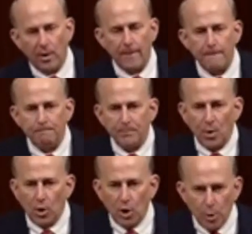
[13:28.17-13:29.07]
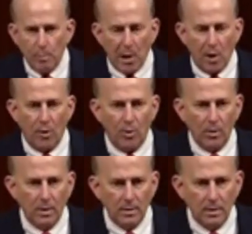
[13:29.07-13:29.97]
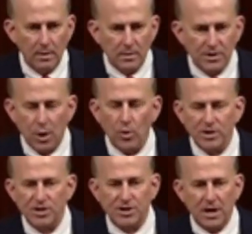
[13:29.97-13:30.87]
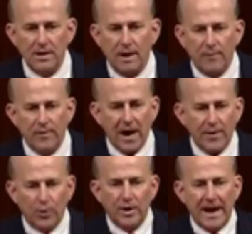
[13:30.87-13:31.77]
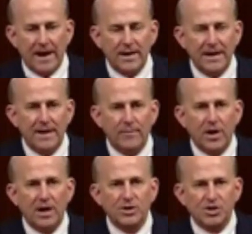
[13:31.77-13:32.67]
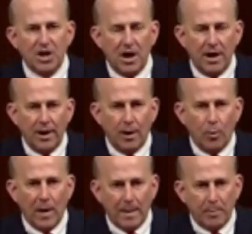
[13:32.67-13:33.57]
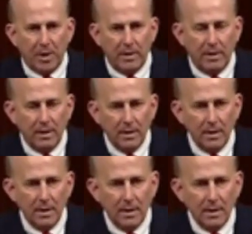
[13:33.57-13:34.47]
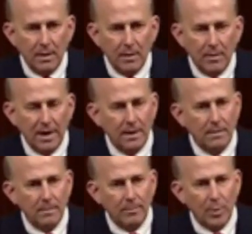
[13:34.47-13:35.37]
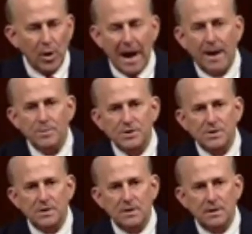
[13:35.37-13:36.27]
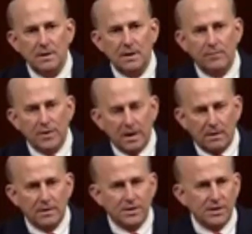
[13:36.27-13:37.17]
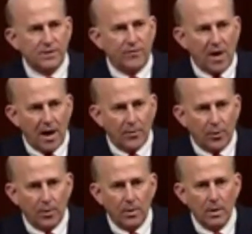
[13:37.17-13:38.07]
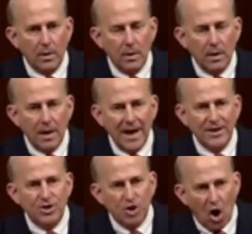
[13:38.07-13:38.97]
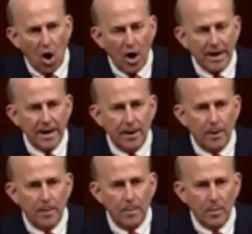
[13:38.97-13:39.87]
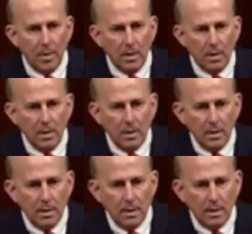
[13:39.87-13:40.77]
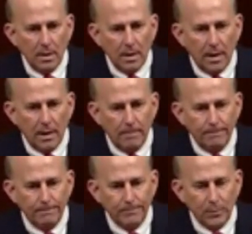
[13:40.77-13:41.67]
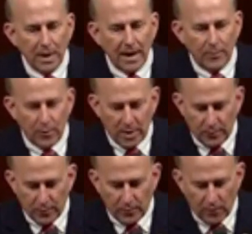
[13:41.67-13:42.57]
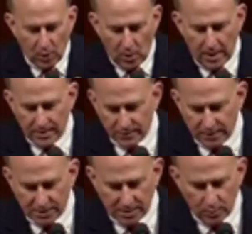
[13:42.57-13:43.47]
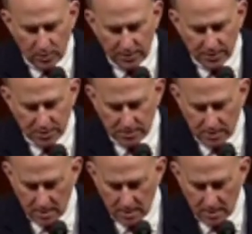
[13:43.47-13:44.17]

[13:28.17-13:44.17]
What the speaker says: Well, perhaps if Nicholas's father had taught him, got a friend from Florida I was visiting with this weekend, and he said the worst whipping that he ever got